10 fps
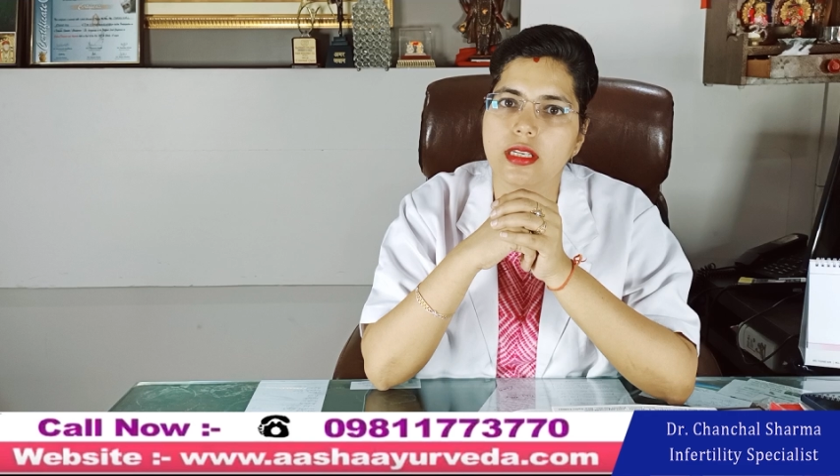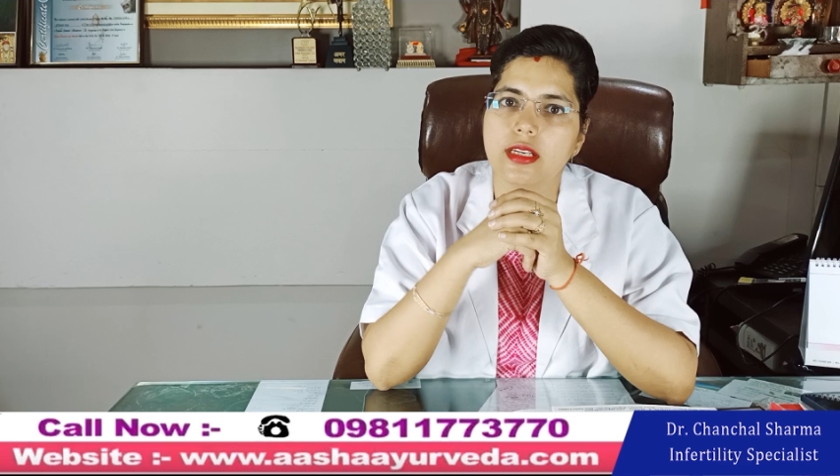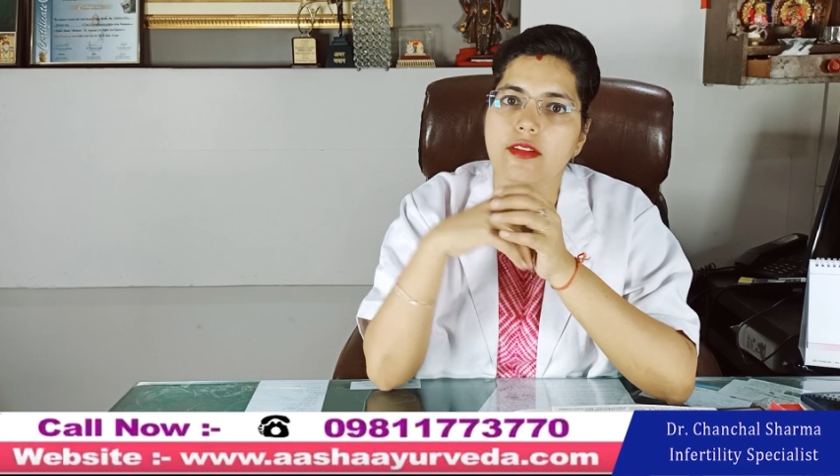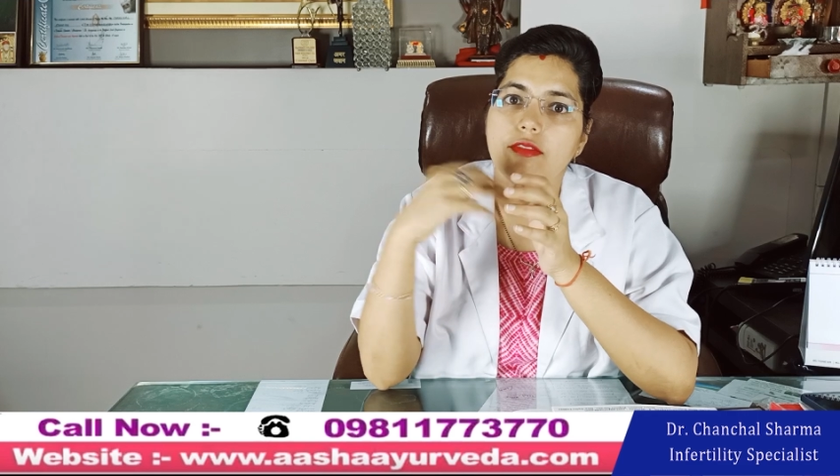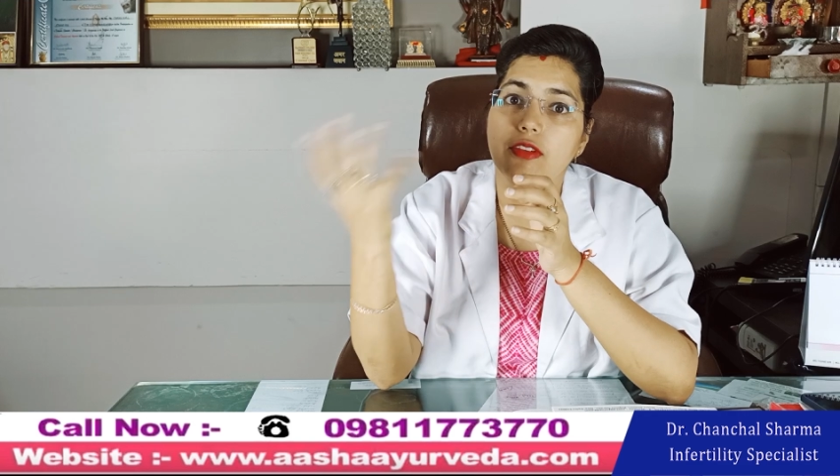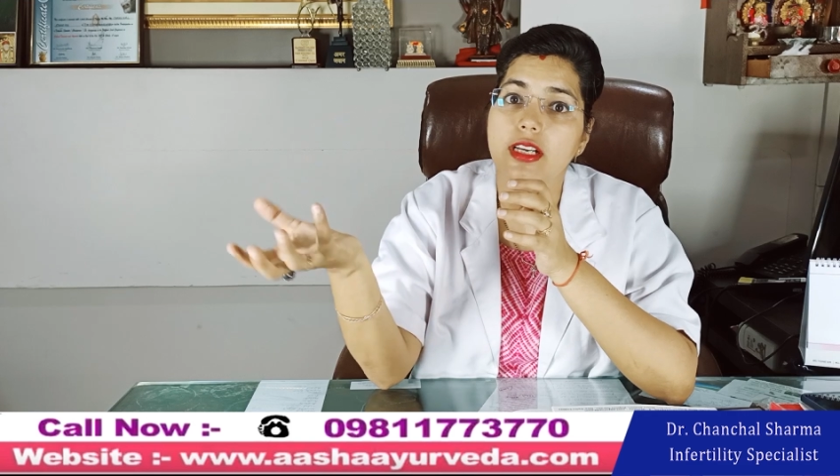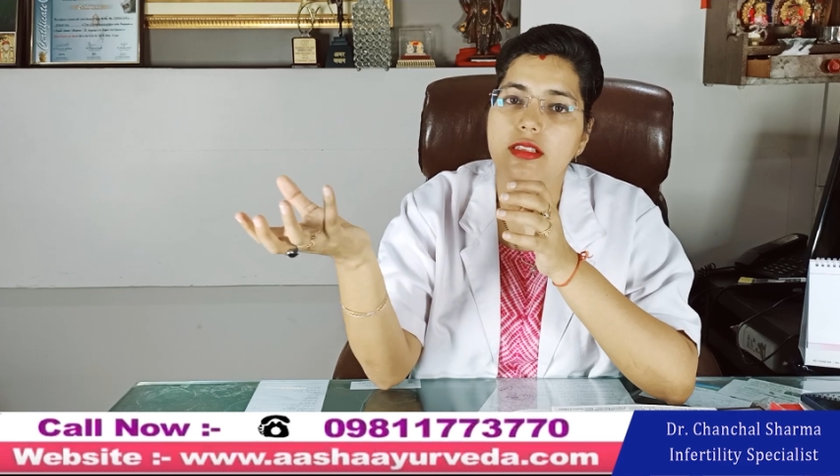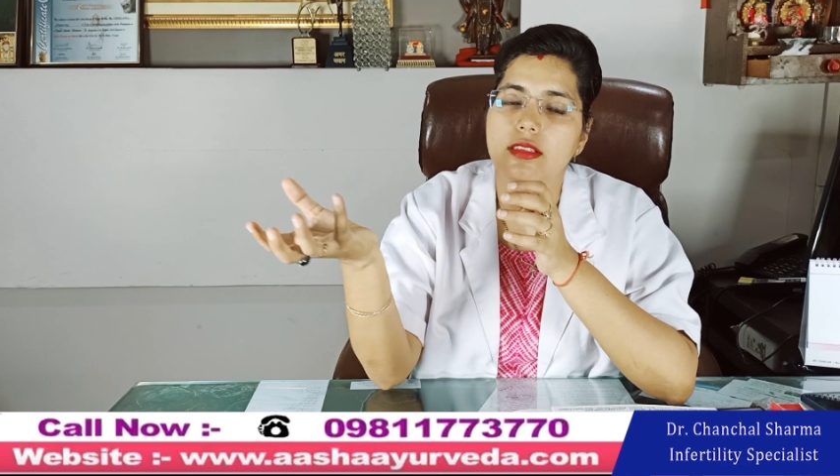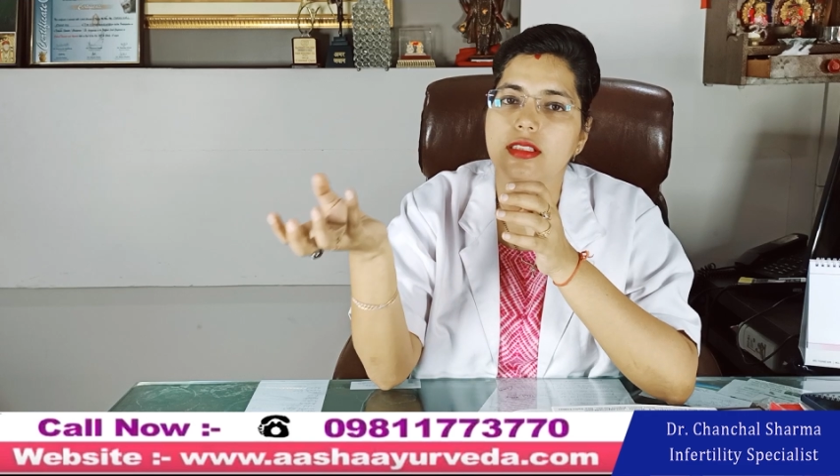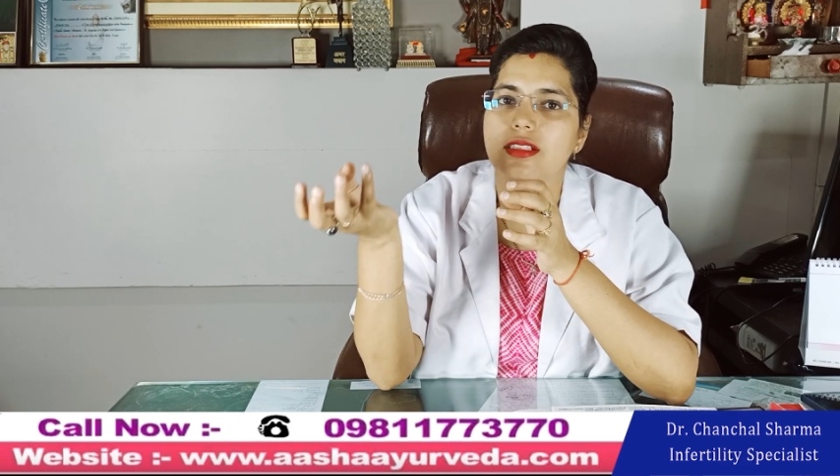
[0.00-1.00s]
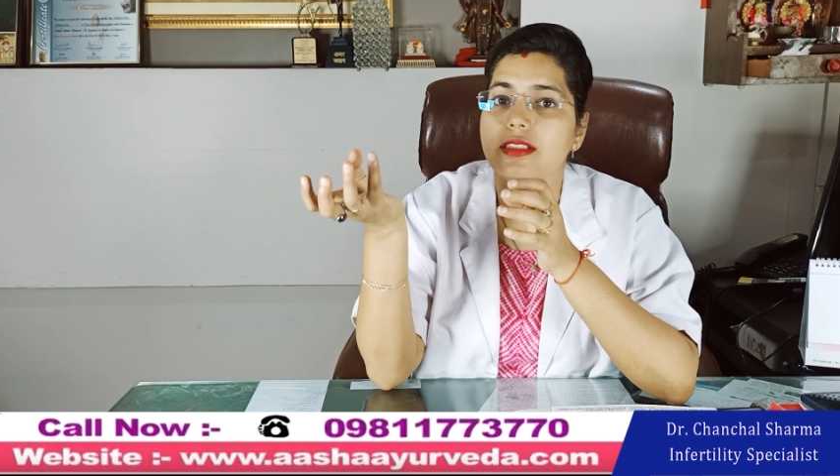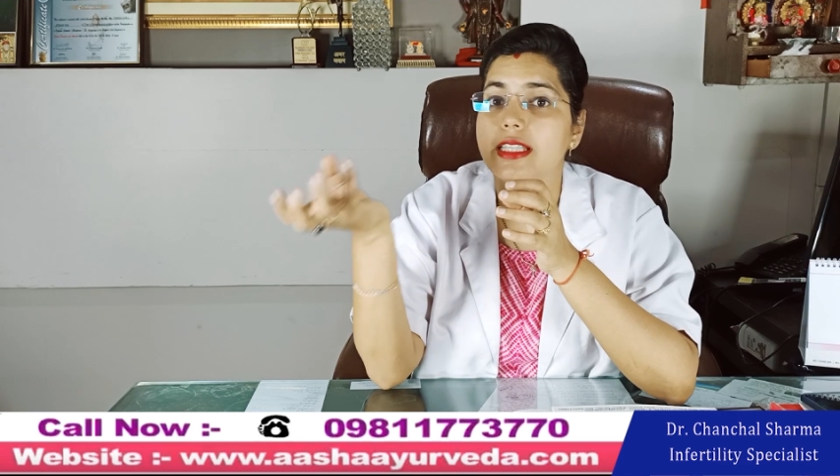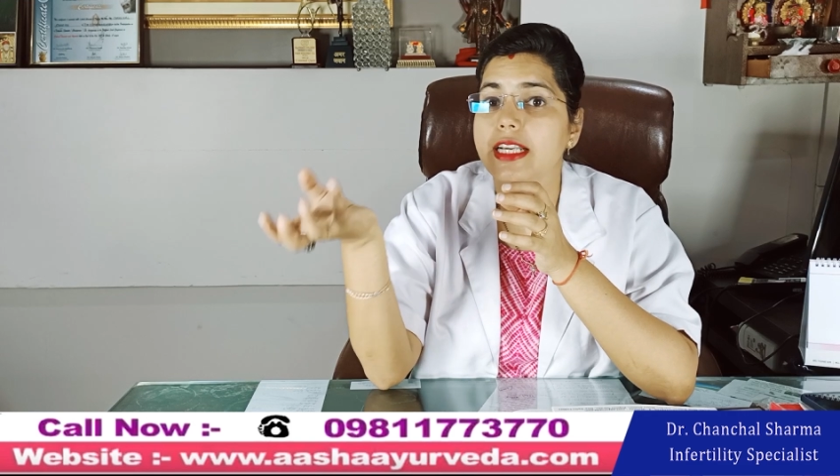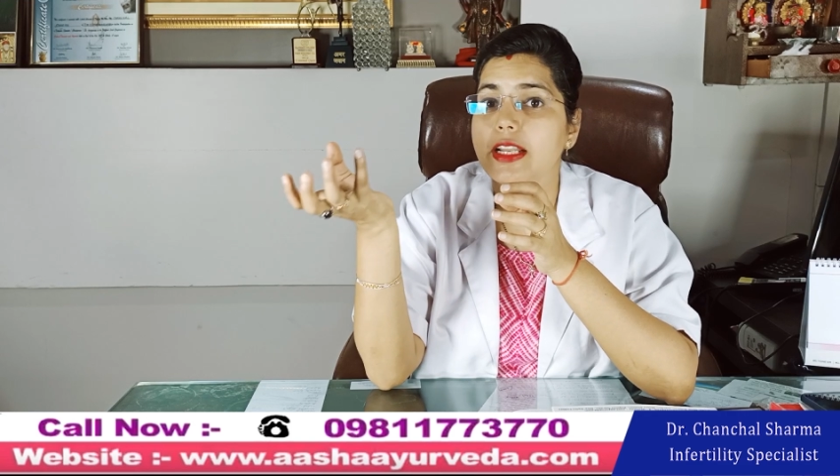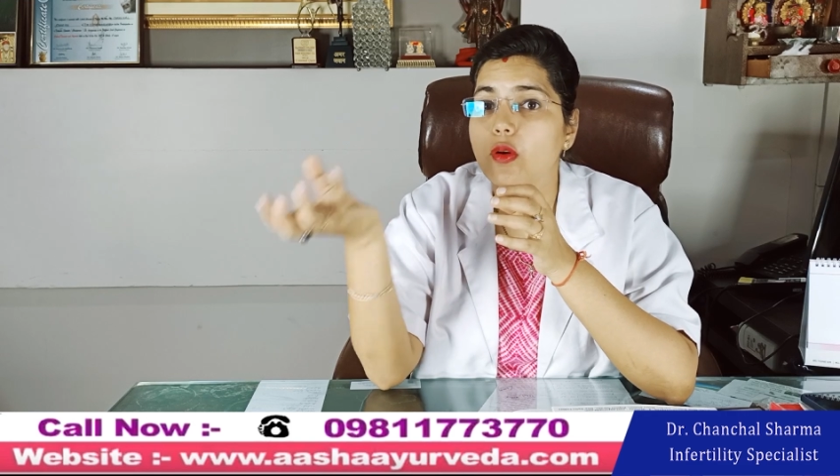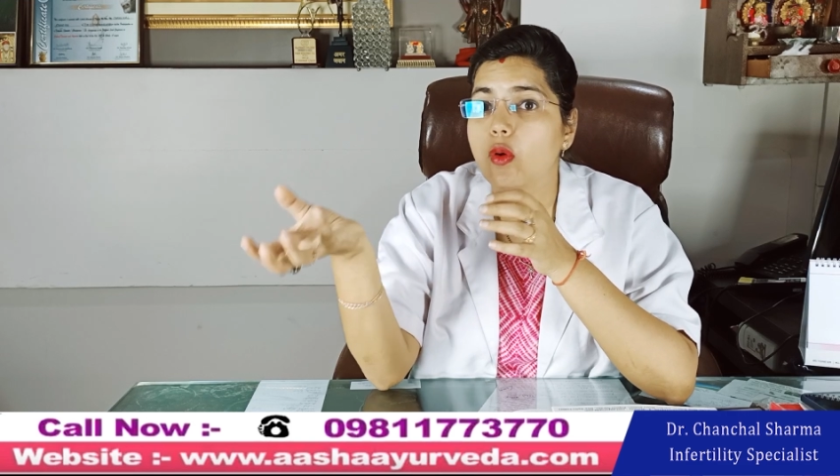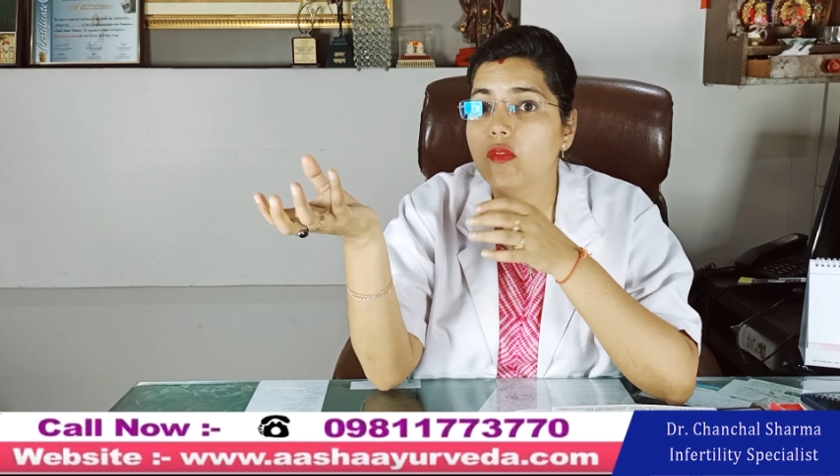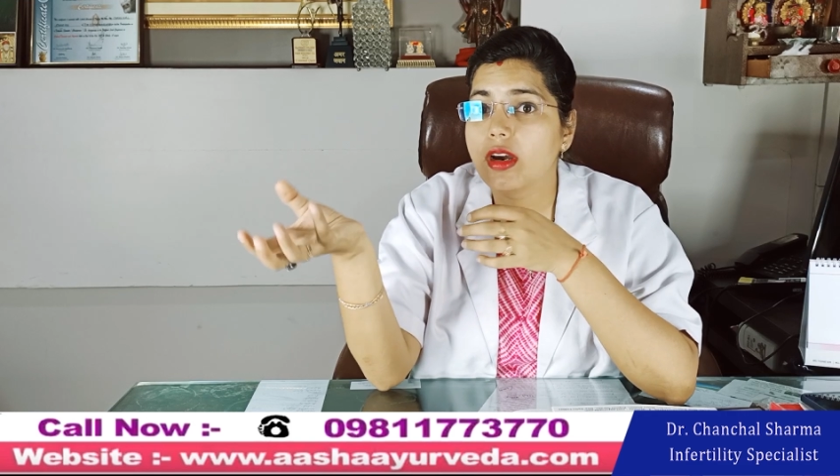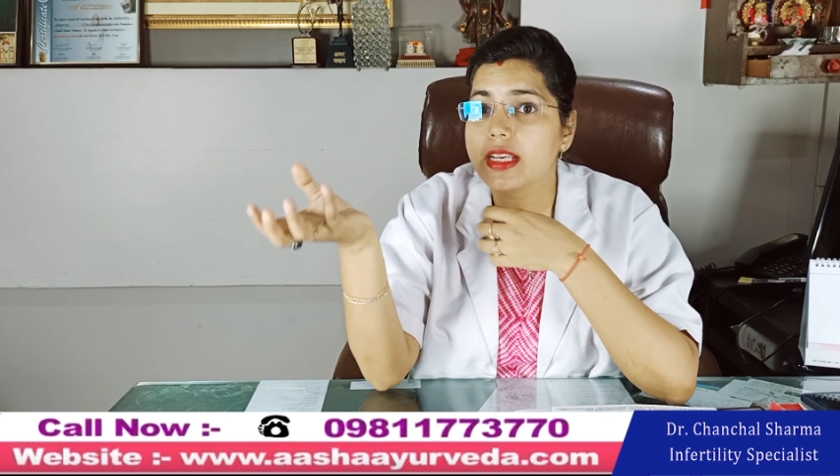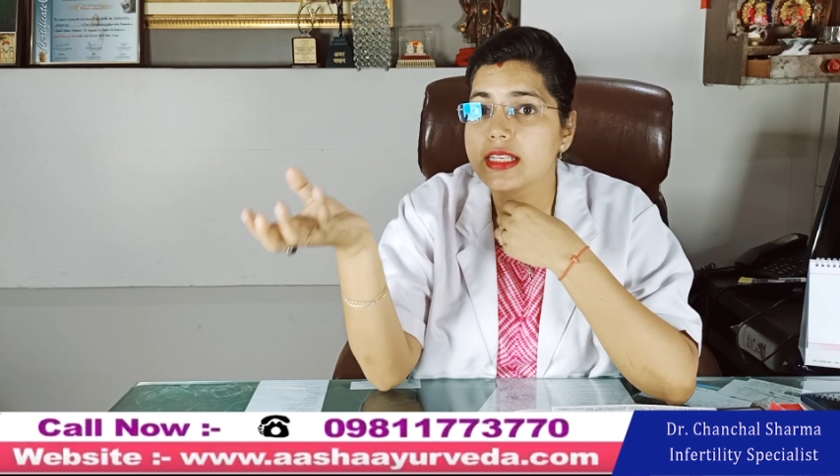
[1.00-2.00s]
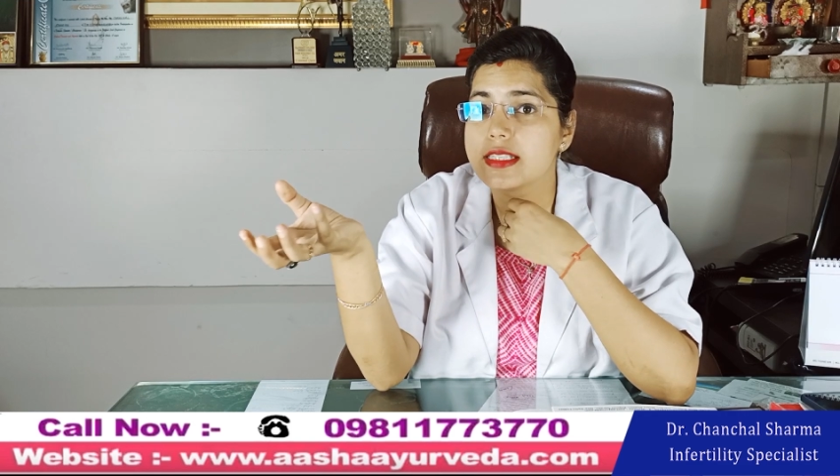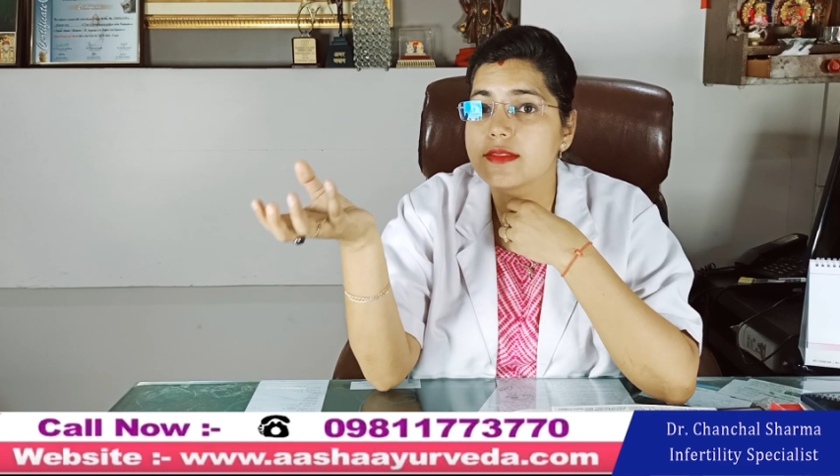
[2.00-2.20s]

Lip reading: where that ova is